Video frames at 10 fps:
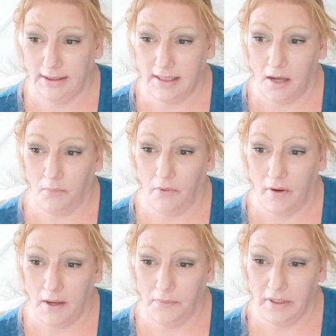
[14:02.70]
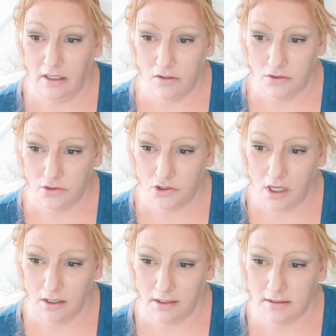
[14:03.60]
stop where I would get on
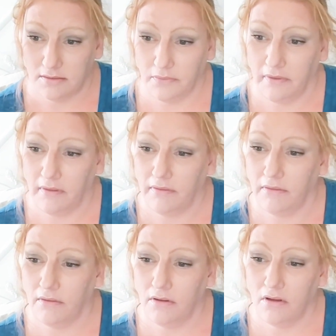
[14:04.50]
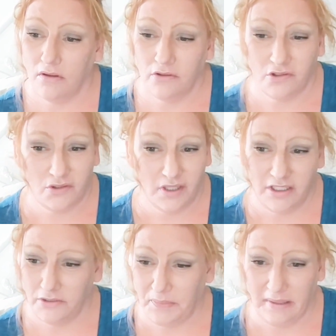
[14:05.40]
trucks with
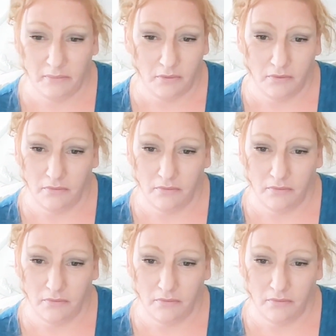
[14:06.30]
strange people